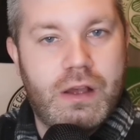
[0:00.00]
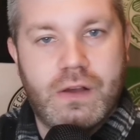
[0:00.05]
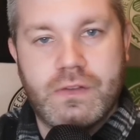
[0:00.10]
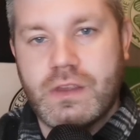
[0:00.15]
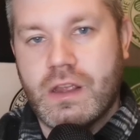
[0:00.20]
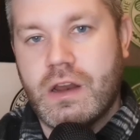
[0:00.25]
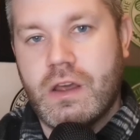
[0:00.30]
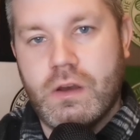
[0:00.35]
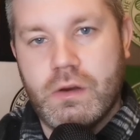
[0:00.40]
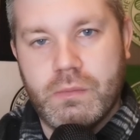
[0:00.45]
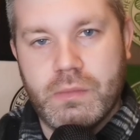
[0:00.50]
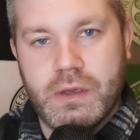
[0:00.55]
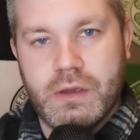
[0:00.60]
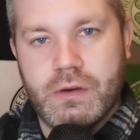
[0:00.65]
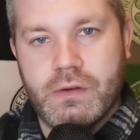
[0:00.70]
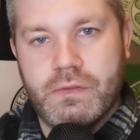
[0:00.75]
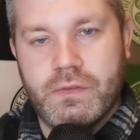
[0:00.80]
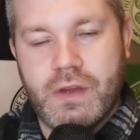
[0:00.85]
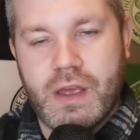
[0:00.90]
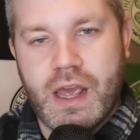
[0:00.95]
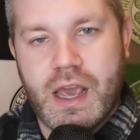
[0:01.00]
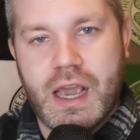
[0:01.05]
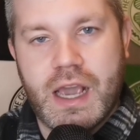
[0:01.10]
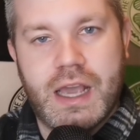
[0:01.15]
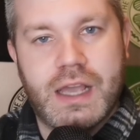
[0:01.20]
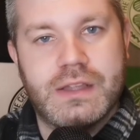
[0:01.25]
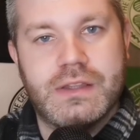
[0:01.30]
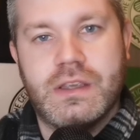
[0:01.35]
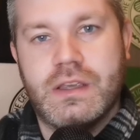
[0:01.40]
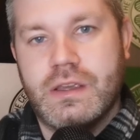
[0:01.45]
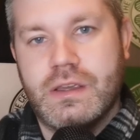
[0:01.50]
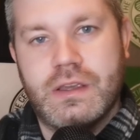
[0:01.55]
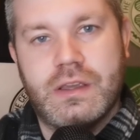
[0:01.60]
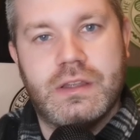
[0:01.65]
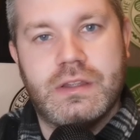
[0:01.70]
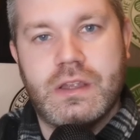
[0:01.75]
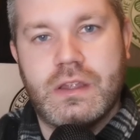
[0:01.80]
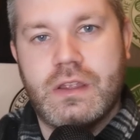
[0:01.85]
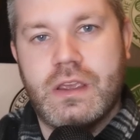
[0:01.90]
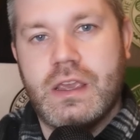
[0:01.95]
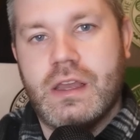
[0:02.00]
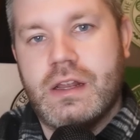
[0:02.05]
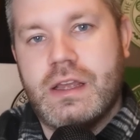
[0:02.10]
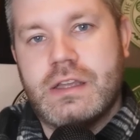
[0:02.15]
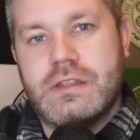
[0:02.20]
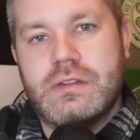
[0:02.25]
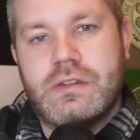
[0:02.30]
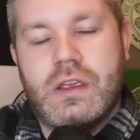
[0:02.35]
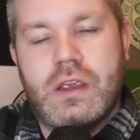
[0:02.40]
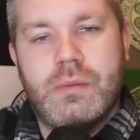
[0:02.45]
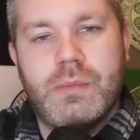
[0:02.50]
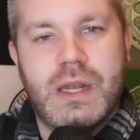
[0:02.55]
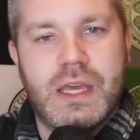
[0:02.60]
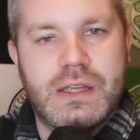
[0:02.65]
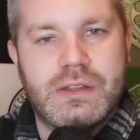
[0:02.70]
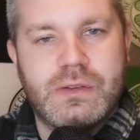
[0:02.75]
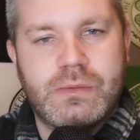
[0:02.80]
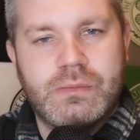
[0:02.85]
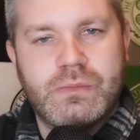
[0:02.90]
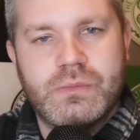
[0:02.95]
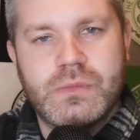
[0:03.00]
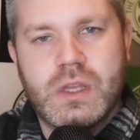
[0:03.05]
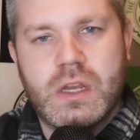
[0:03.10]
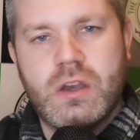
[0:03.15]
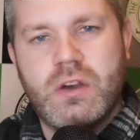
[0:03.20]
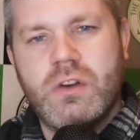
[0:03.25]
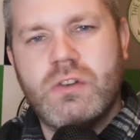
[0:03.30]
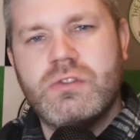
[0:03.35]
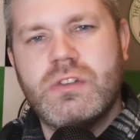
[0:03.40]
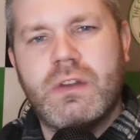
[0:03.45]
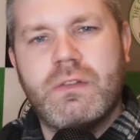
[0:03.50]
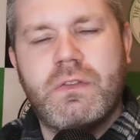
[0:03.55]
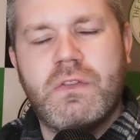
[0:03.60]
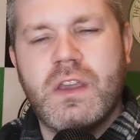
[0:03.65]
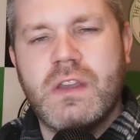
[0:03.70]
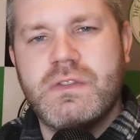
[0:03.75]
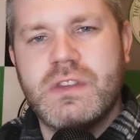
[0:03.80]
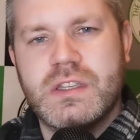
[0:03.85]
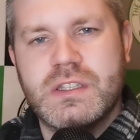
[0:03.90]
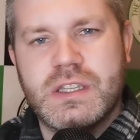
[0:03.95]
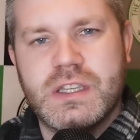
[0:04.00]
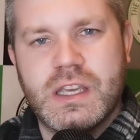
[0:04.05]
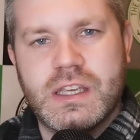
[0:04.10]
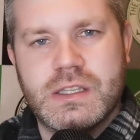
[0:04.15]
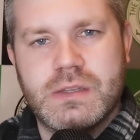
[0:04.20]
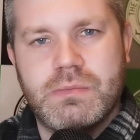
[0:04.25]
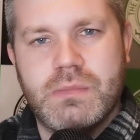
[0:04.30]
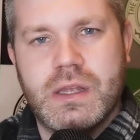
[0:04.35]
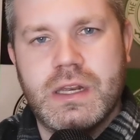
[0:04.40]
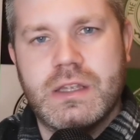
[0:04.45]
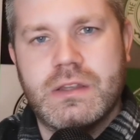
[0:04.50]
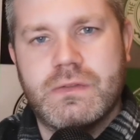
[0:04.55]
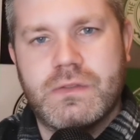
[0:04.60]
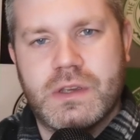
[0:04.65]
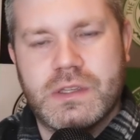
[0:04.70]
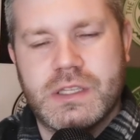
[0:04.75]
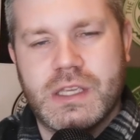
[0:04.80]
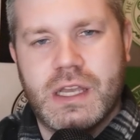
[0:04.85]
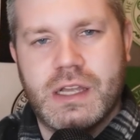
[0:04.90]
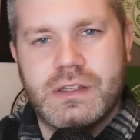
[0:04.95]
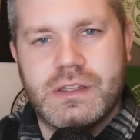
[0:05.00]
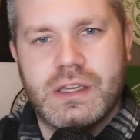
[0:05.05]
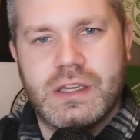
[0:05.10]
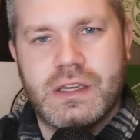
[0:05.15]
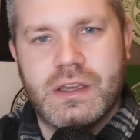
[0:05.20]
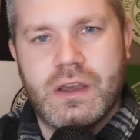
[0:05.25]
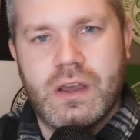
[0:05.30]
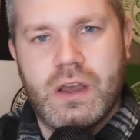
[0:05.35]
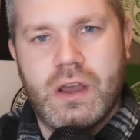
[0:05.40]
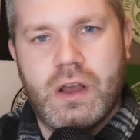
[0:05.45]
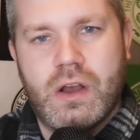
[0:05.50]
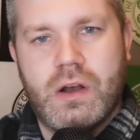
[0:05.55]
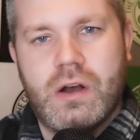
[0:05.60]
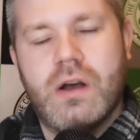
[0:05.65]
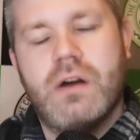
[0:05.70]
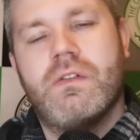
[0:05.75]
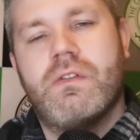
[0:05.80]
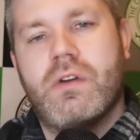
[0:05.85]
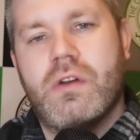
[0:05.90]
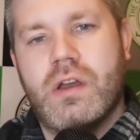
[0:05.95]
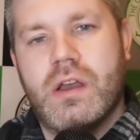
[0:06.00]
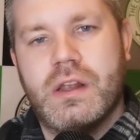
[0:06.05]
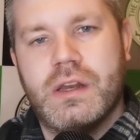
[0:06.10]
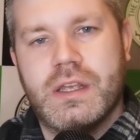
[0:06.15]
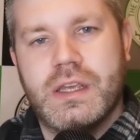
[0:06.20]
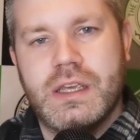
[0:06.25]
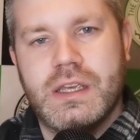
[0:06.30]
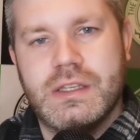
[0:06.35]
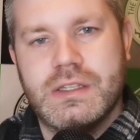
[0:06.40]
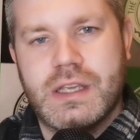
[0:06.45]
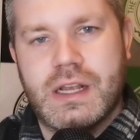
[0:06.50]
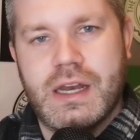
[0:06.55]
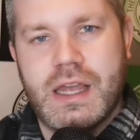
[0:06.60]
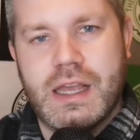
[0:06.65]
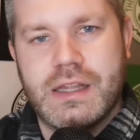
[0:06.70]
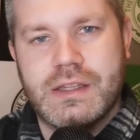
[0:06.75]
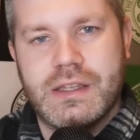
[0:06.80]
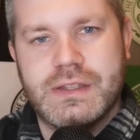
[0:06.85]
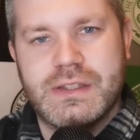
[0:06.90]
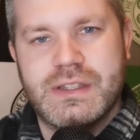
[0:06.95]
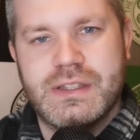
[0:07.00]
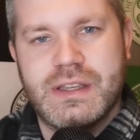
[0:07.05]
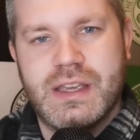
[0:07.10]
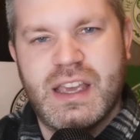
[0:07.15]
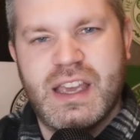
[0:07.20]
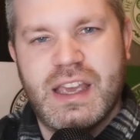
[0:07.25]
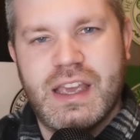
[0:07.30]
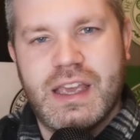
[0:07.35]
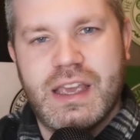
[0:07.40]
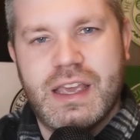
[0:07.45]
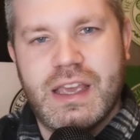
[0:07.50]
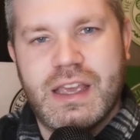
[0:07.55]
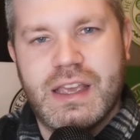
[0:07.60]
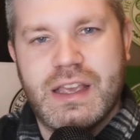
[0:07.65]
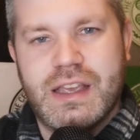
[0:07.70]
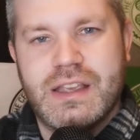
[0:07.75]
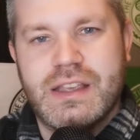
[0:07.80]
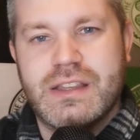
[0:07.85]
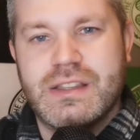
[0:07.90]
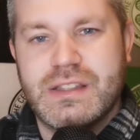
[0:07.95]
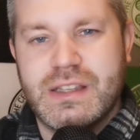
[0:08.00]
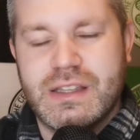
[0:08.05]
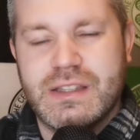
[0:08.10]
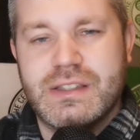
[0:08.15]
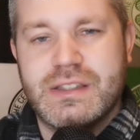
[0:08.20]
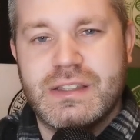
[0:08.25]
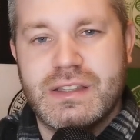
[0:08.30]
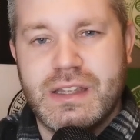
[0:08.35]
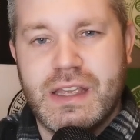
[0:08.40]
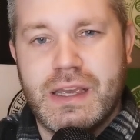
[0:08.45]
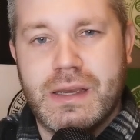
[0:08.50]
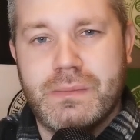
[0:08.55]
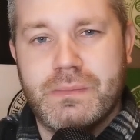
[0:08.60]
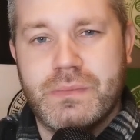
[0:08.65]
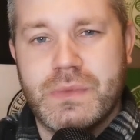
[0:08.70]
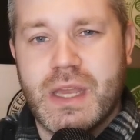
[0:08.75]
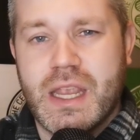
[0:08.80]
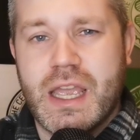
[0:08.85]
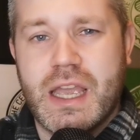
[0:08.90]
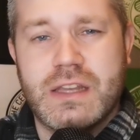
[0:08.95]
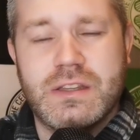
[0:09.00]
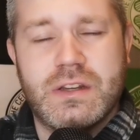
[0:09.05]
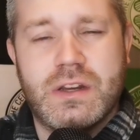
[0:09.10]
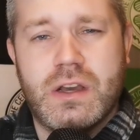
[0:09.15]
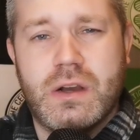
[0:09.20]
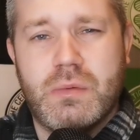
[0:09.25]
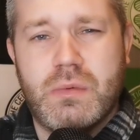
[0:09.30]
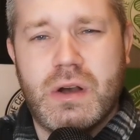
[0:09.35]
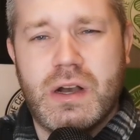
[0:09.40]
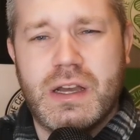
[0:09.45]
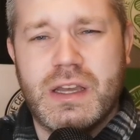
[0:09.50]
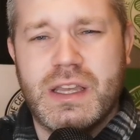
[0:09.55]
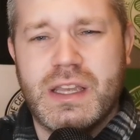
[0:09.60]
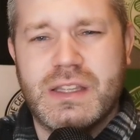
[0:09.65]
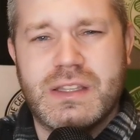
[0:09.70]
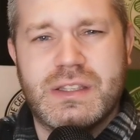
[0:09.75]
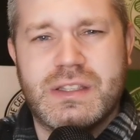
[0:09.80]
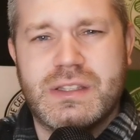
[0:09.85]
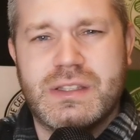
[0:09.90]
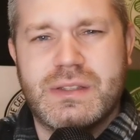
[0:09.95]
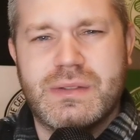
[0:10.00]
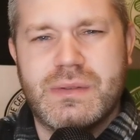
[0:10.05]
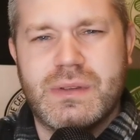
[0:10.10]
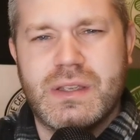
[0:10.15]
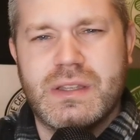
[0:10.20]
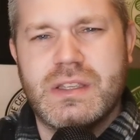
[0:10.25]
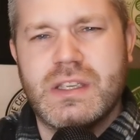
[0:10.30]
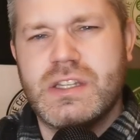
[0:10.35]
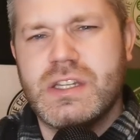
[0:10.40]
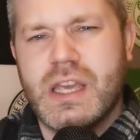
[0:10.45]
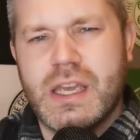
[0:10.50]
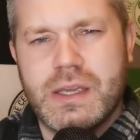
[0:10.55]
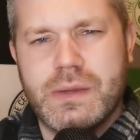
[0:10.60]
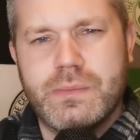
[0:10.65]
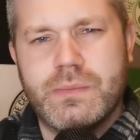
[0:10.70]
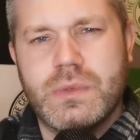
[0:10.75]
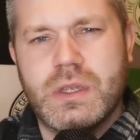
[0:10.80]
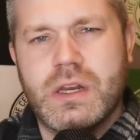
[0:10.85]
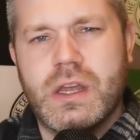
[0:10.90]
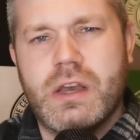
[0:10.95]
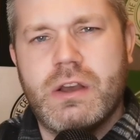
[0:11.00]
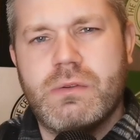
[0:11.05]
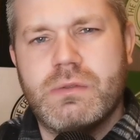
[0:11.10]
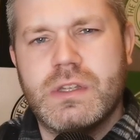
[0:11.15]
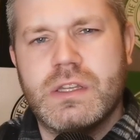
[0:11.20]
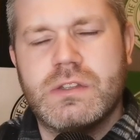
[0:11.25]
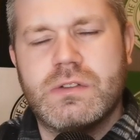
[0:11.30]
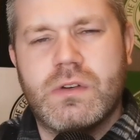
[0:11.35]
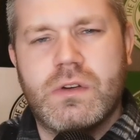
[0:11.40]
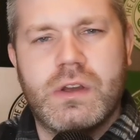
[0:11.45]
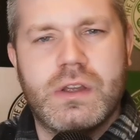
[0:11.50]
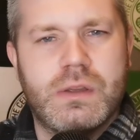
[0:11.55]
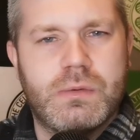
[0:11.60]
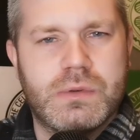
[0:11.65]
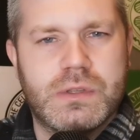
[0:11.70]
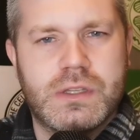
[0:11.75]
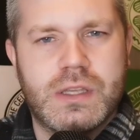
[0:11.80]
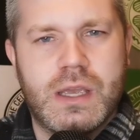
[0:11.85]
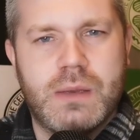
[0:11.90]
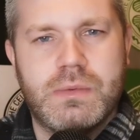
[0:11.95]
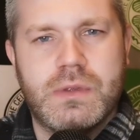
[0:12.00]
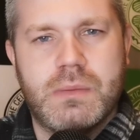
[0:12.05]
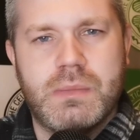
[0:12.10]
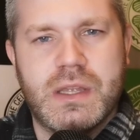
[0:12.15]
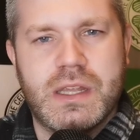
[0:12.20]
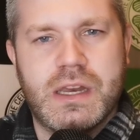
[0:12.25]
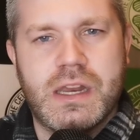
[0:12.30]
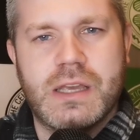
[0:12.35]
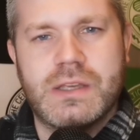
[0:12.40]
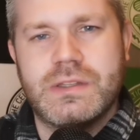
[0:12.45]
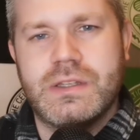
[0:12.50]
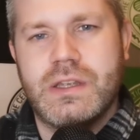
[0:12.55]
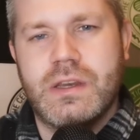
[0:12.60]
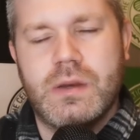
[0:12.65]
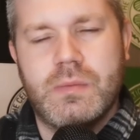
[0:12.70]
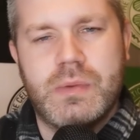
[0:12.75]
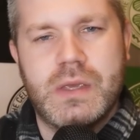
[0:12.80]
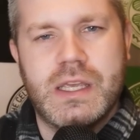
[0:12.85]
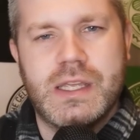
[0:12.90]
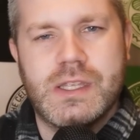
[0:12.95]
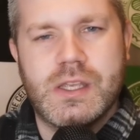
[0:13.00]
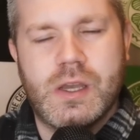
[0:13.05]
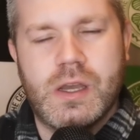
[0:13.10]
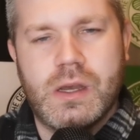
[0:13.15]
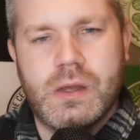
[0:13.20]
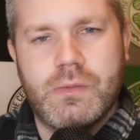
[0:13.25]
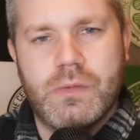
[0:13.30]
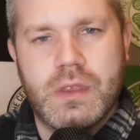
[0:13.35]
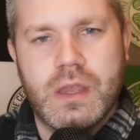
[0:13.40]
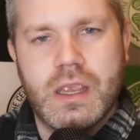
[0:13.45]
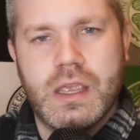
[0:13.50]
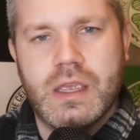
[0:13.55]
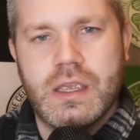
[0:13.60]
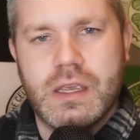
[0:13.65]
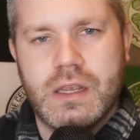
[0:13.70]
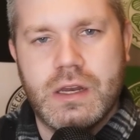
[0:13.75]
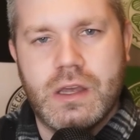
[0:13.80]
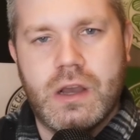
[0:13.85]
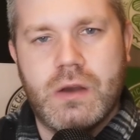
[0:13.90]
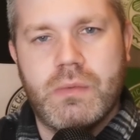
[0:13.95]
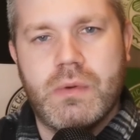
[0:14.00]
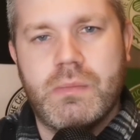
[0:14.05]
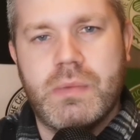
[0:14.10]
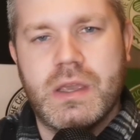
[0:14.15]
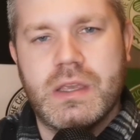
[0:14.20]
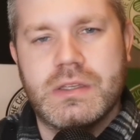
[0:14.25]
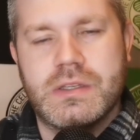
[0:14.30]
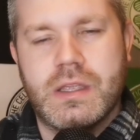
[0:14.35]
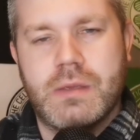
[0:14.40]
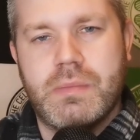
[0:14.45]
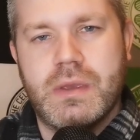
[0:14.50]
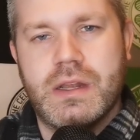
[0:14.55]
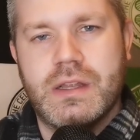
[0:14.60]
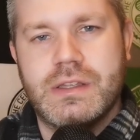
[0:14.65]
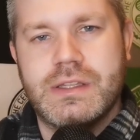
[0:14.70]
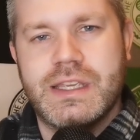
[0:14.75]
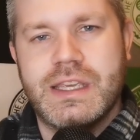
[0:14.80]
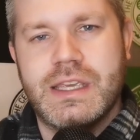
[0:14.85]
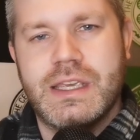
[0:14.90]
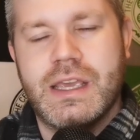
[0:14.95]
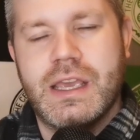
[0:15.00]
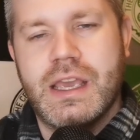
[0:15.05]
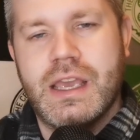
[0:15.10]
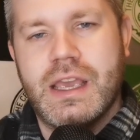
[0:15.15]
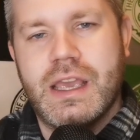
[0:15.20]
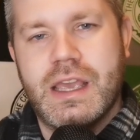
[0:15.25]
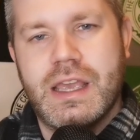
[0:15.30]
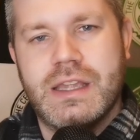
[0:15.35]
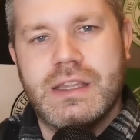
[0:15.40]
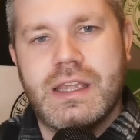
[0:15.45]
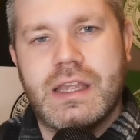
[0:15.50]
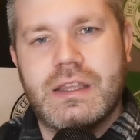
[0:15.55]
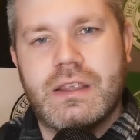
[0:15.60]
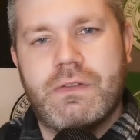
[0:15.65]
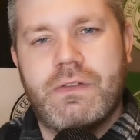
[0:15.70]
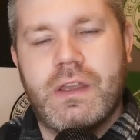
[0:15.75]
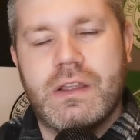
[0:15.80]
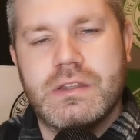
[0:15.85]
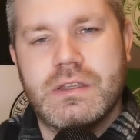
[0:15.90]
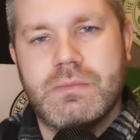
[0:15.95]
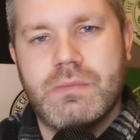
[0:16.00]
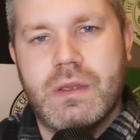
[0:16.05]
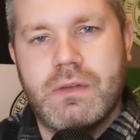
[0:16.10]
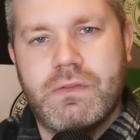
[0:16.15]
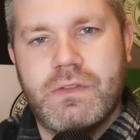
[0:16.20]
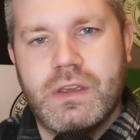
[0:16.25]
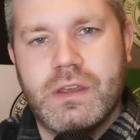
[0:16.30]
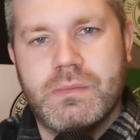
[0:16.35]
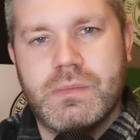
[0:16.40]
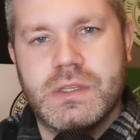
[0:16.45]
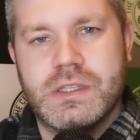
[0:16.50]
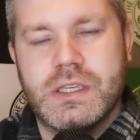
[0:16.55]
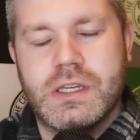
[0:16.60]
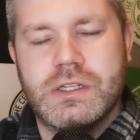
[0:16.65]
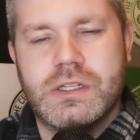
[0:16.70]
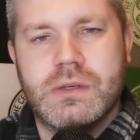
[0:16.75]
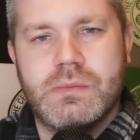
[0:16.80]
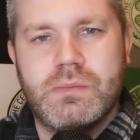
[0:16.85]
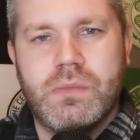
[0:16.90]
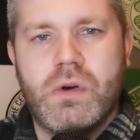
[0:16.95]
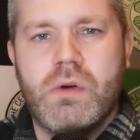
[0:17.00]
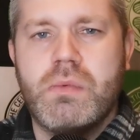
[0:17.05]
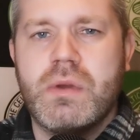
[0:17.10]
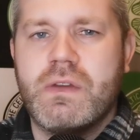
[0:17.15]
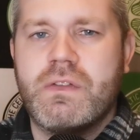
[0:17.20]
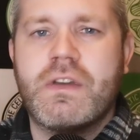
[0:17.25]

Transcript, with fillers: of the loan move, and the deal has terminated. 156 minutes for Celtic overall. He's collected since now. And you know what? It's it's a shame. You know, this guy was tipped to be the next Nir Bitton, you know, with a bit of stability in that defensive midfield position. But